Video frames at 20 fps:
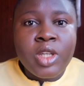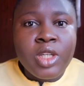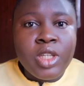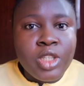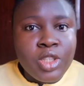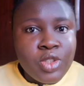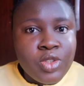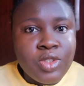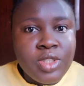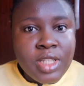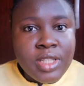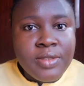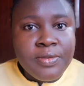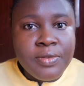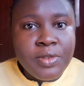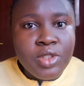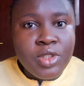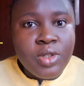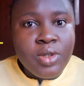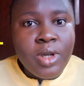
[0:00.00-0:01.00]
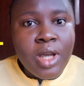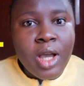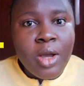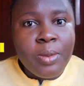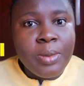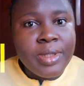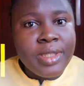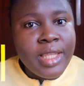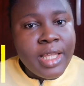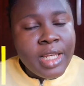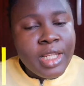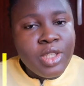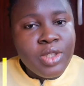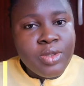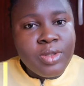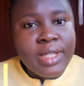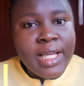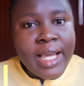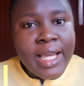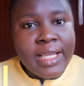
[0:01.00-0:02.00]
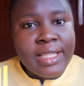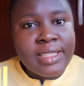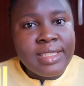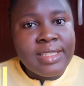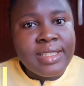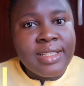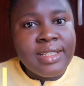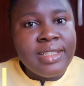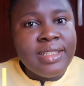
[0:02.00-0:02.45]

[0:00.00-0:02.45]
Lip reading: in today's video I'll be telling you guys